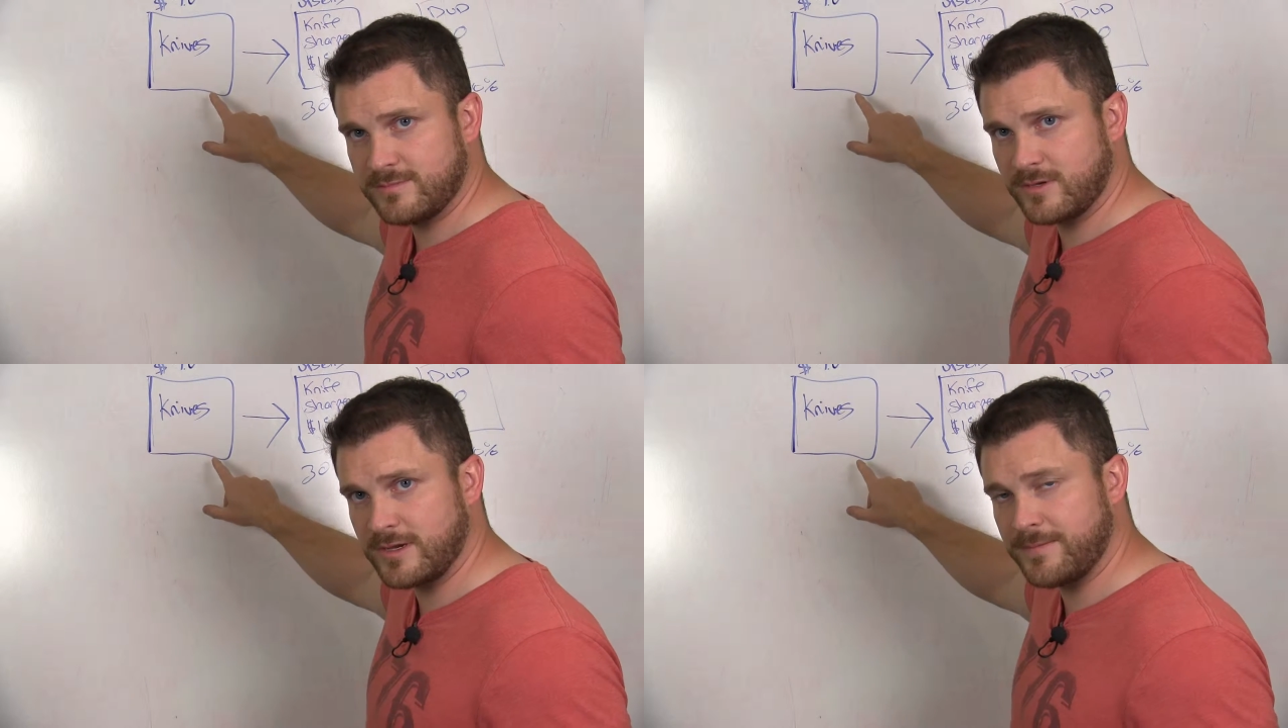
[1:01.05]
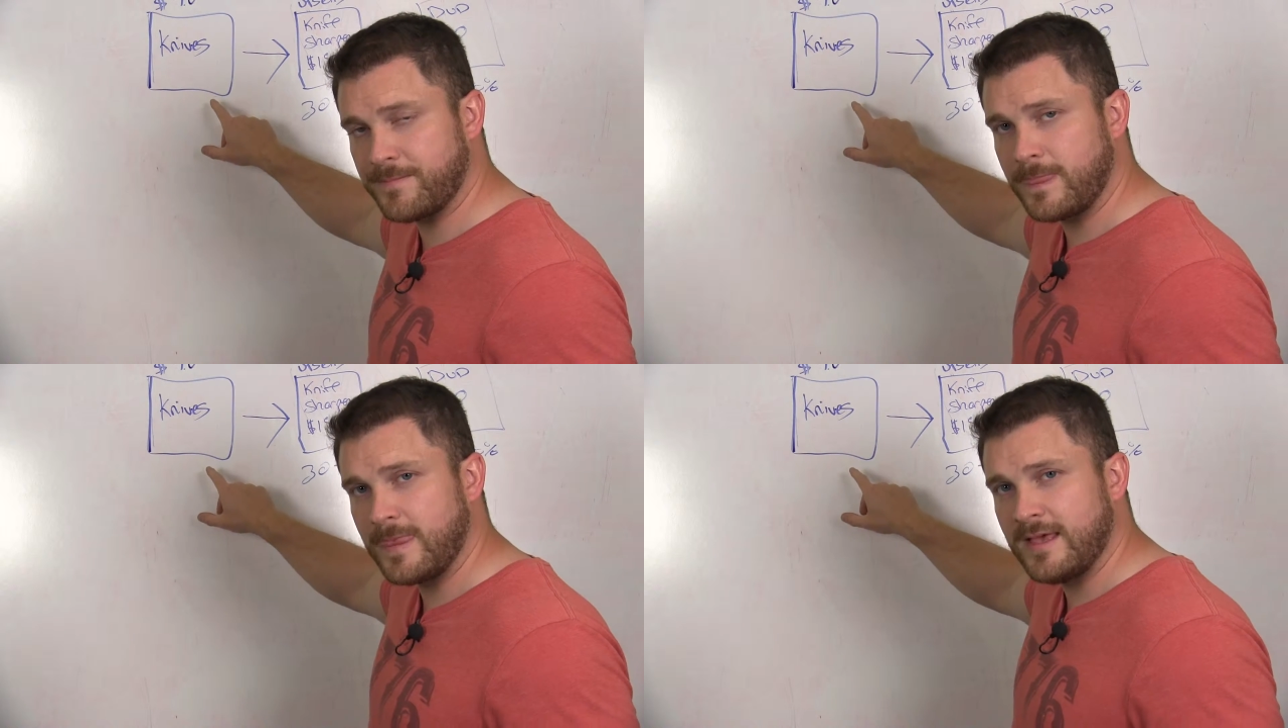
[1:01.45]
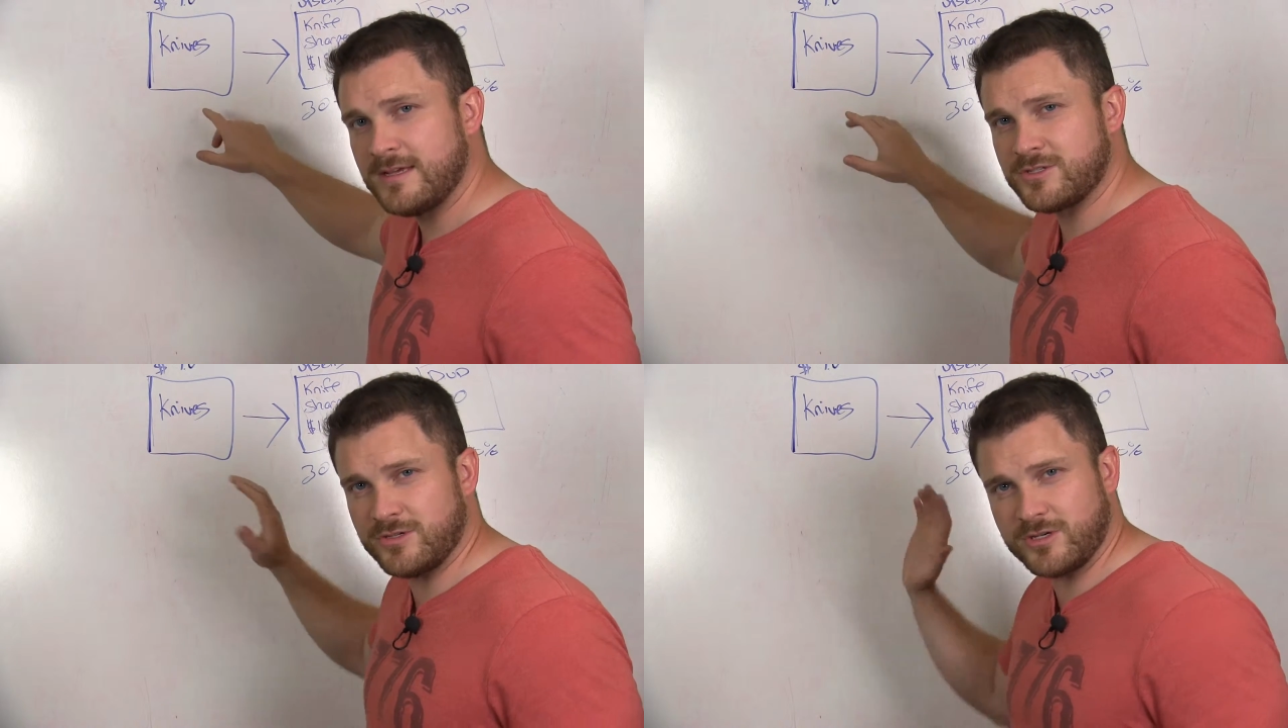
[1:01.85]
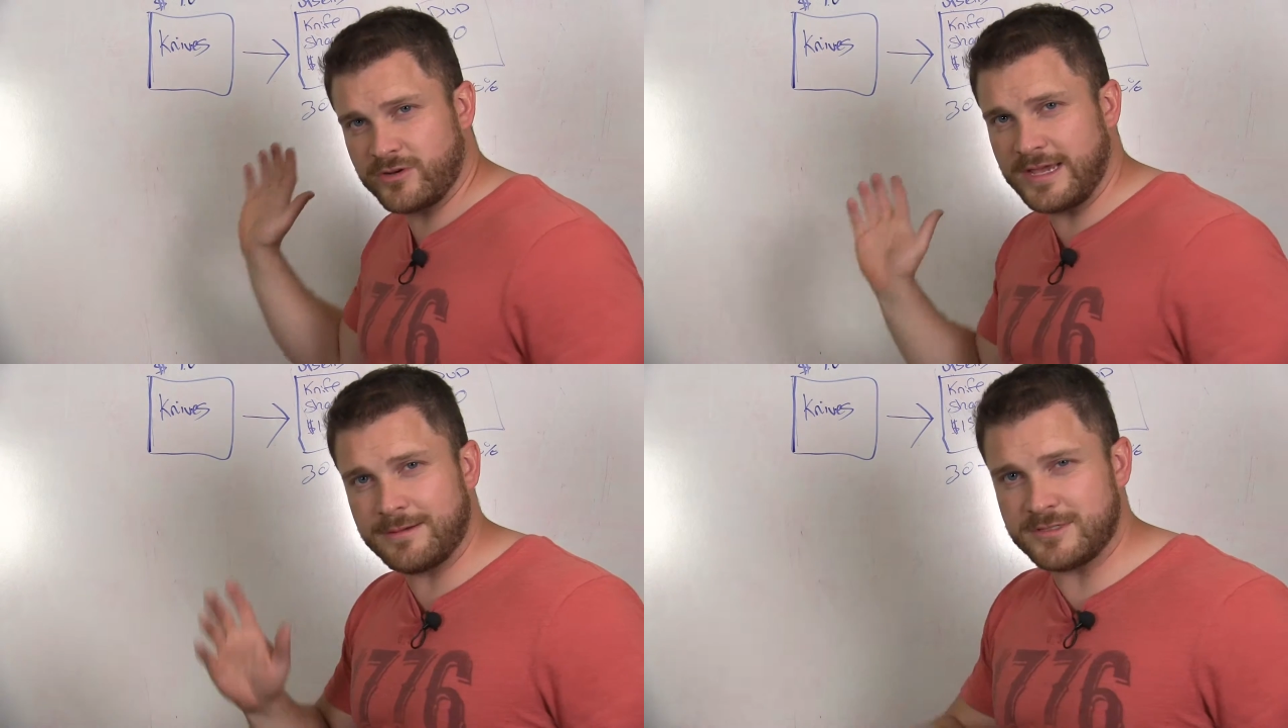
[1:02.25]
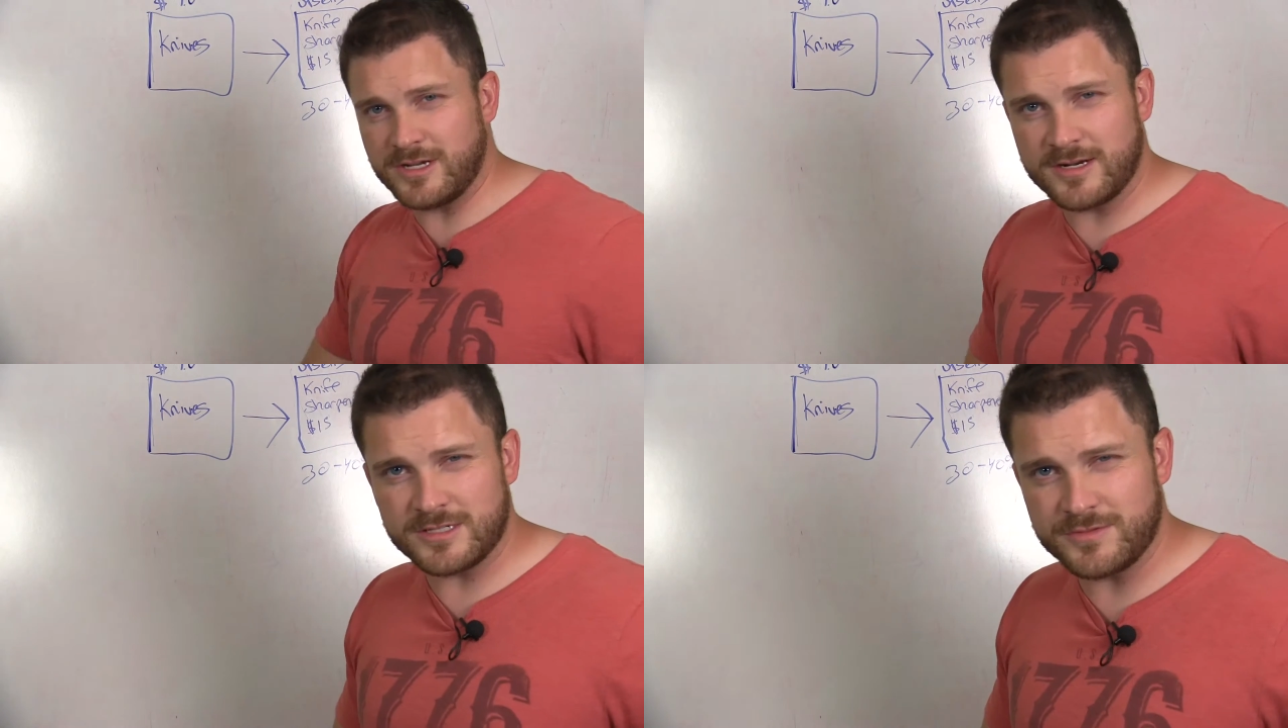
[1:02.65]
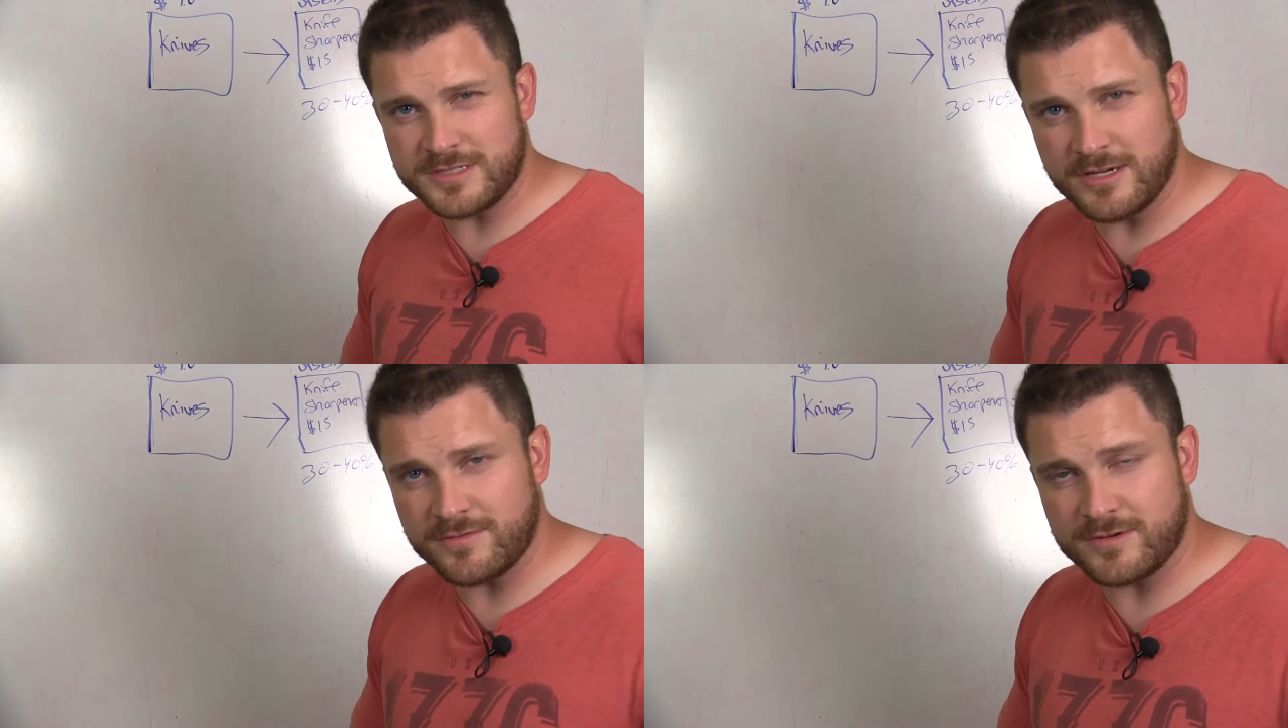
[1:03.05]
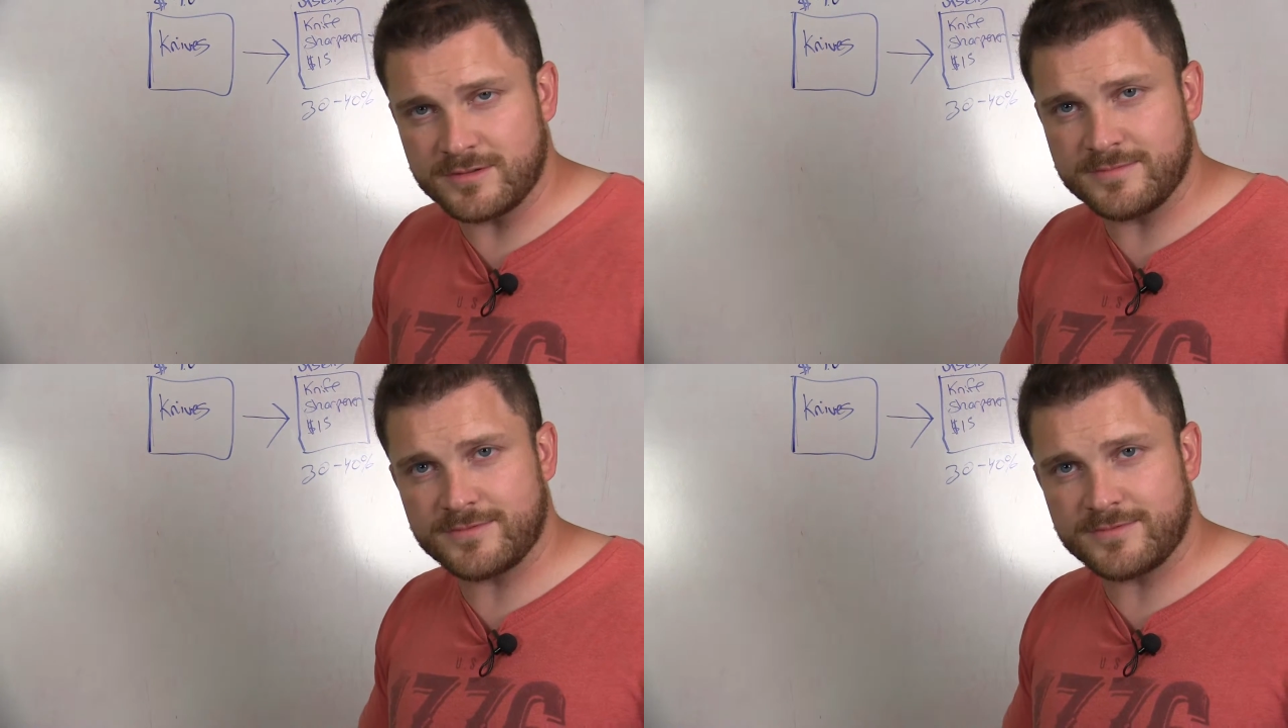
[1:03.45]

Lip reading: Okay, so you go to Amazon, it's for sale for